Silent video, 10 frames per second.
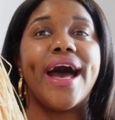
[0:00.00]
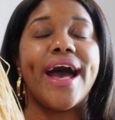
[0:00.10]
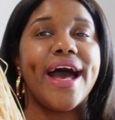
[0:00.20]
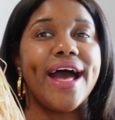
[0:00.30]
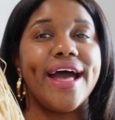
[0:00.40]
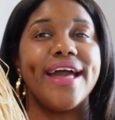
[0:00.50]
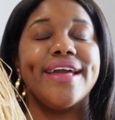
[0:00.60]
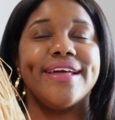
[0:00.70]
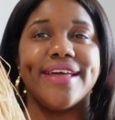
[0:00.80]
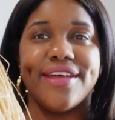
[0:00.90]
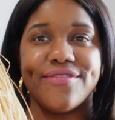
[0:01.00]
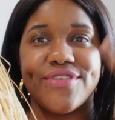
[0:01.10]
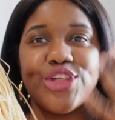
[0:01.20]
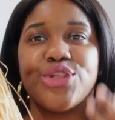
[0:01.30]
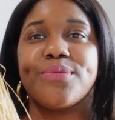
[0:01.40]
I
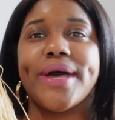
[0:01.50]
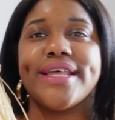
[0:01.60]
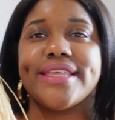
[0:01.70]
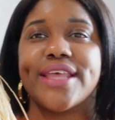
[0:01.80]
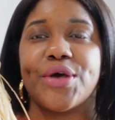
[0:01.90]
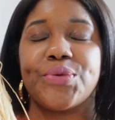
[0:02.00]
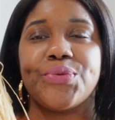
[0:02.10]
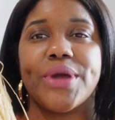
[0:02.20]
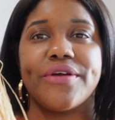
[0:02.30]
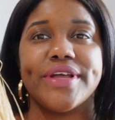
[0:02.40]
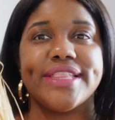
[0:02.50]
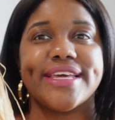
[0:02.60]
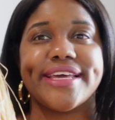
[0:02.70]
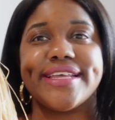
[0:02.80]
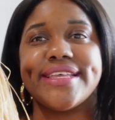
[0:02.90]
envision myself wearing
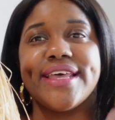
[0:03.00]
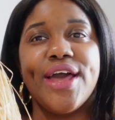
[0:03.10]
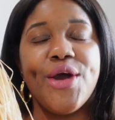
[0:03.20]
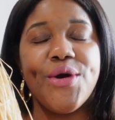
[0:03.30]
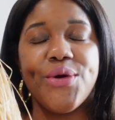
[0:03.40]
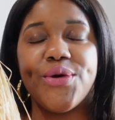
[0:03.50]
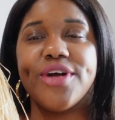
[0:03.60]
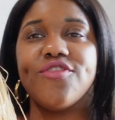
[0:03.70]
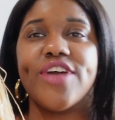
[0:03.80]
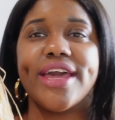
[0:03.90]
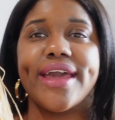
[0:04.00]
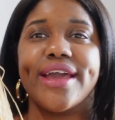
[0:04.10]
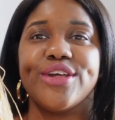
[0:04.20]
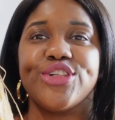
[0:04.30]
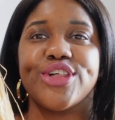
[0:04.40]
this on
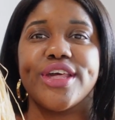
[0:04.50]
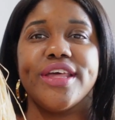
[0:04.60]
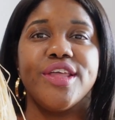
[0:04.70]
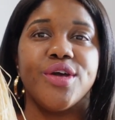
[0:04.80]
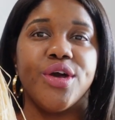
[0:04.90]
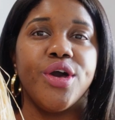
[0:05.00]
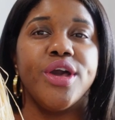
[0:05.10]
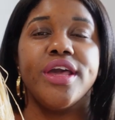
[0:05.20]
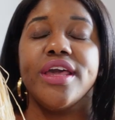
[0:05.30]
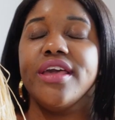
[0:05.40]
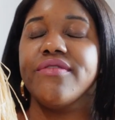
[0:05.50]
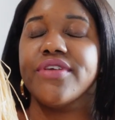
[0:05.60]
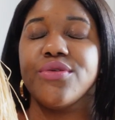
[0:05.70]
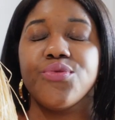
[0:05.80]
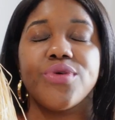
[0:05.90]
vacation,
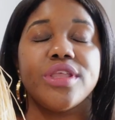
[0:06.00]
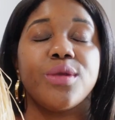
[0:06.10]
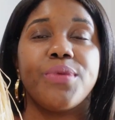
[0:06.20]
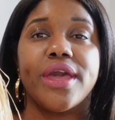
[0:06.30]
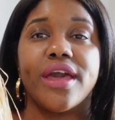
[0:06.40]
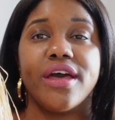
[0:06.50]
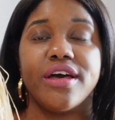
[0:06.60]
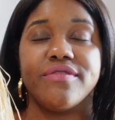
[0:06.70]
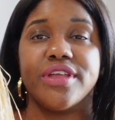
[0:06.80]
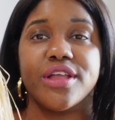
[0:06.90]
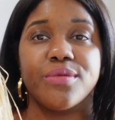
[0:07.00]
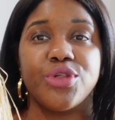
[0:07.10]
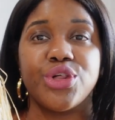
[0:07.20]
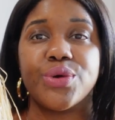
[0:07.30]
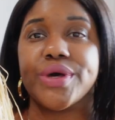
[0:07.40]
even with a pair of denim
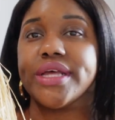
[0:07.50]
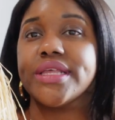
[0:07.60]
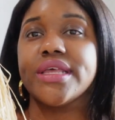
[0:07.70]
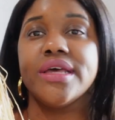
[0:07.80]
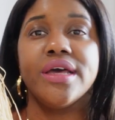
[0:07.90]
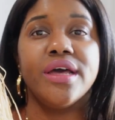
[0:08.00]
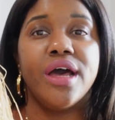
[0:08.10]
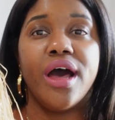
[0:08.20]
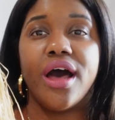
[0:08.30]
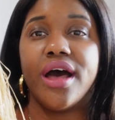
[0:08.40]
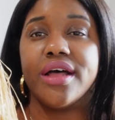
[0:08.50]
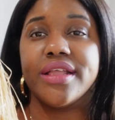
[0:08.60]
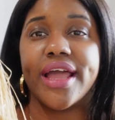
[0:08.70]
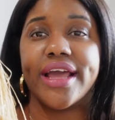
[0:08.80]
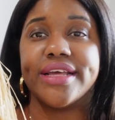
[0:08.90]
shorts, a
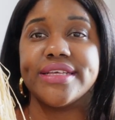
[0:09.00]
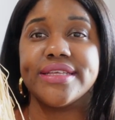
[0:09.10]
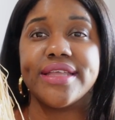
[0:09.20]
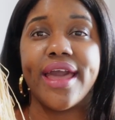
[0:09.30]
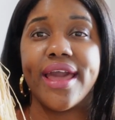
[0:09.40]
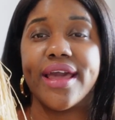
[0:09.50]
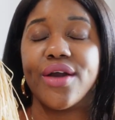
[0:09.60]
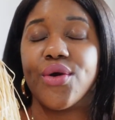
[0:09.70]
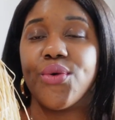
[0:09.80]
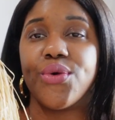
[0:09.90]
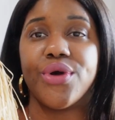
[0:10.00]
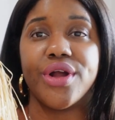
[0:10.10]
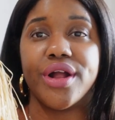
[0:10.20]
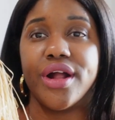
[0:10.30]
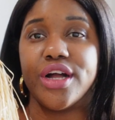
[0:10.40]
nice tank or
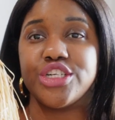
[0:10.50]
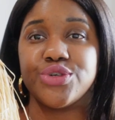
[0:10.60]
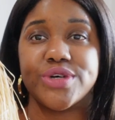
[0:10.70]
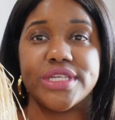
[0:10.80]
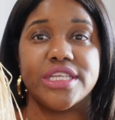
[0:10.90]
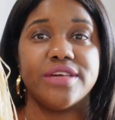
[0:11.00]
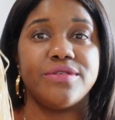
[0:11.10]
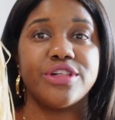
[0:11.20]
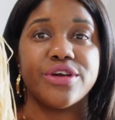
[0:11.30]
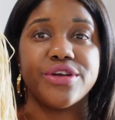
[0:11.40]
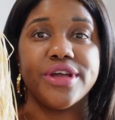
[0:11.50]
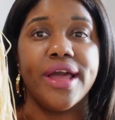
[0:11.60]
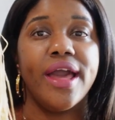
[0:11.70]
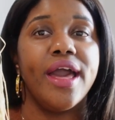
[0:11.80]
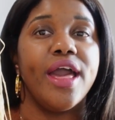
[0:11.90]
a short sleeve shirt,
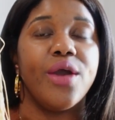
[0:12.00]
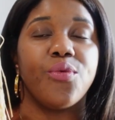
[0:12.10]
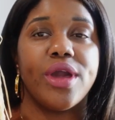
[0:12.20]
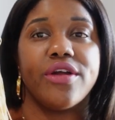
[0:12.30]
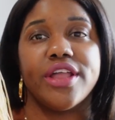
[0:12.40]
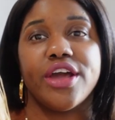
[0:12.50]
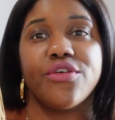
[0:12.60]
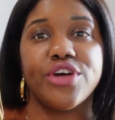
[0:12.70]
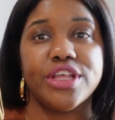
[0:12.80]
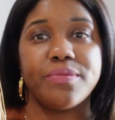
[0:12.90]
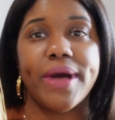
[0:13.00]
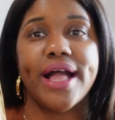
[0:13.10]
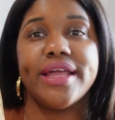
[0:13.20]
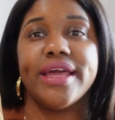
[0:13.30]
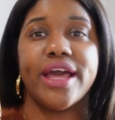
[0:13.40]
and wearing it
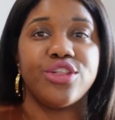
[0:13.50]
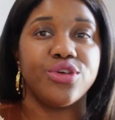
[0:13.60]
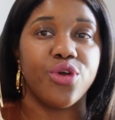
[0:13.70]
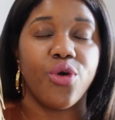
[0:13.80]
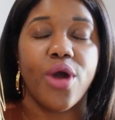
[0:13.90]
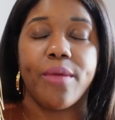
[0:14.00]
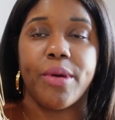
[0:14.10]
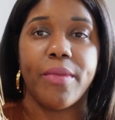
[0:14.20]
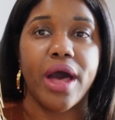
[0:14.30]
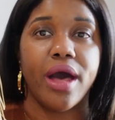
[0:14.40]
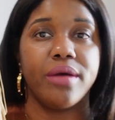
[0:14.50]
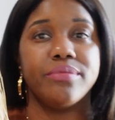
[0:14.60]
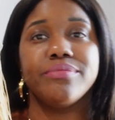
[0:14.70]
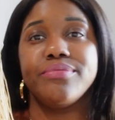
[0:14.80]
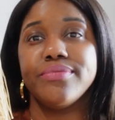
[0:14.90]
crossbody. As you know, I'm a mom